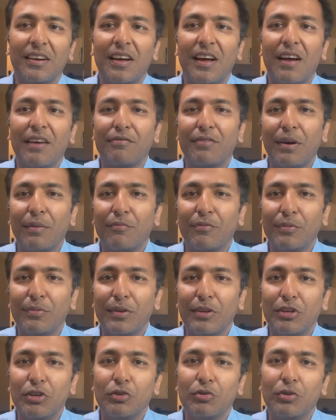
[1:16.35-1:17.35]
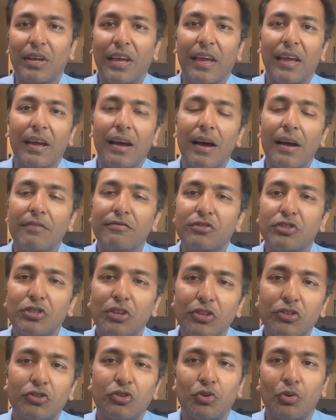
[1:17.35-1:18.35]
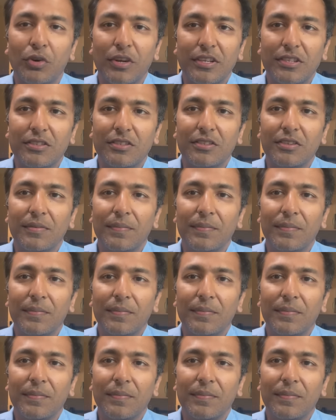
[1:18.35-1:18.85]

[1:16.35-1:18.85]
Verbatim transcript: I've come from the UK. I've just joined.